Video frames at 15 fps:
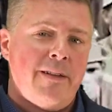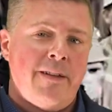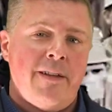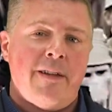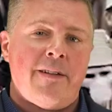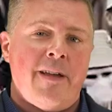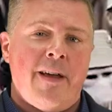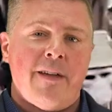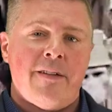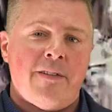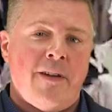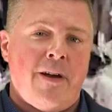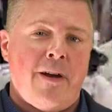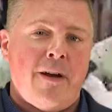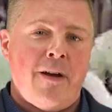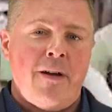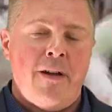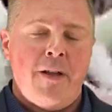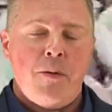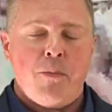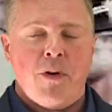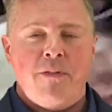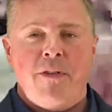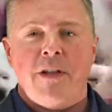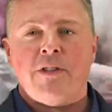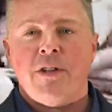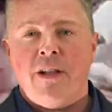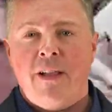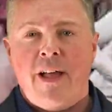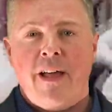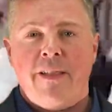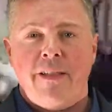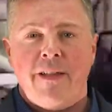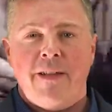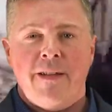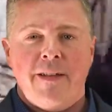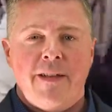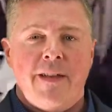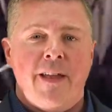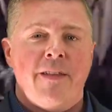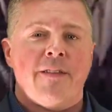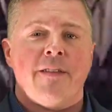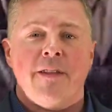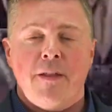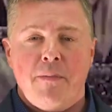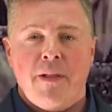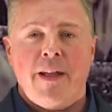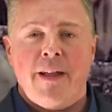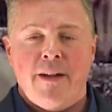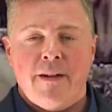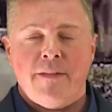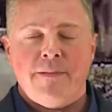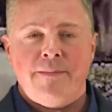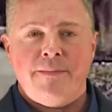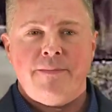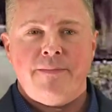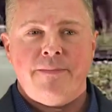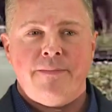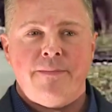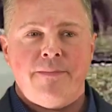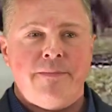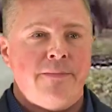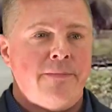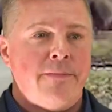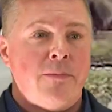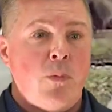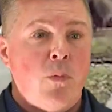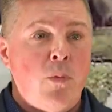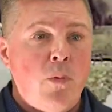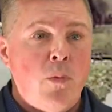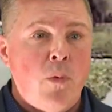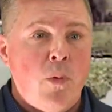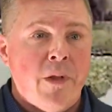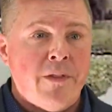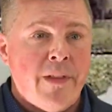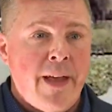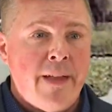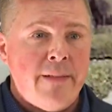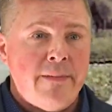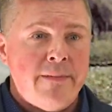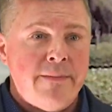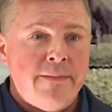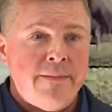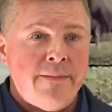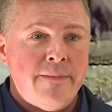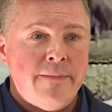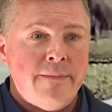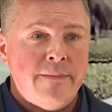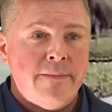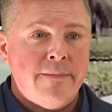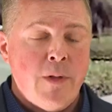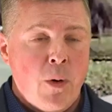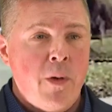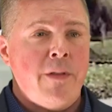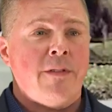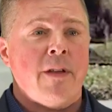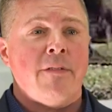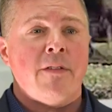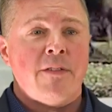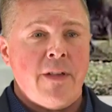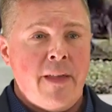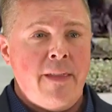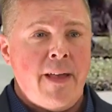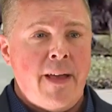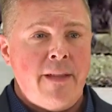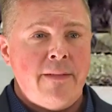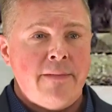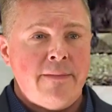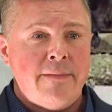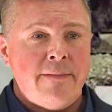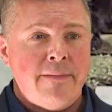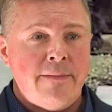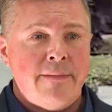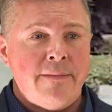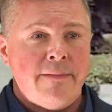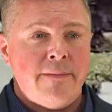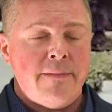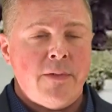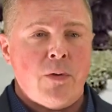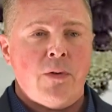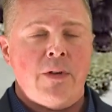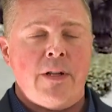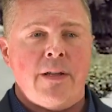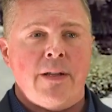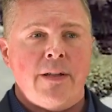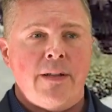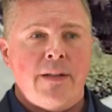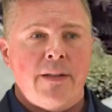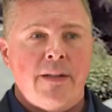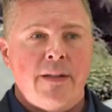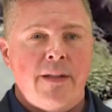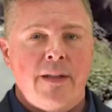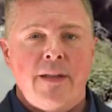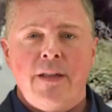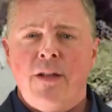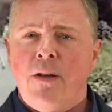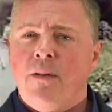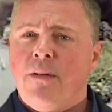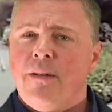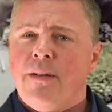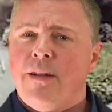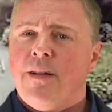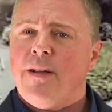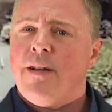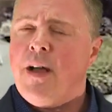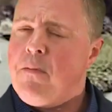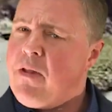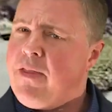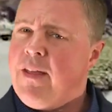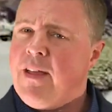TikTok star, professional athlete, and city planner. What's that? No one's ever said that? Really? You know, come to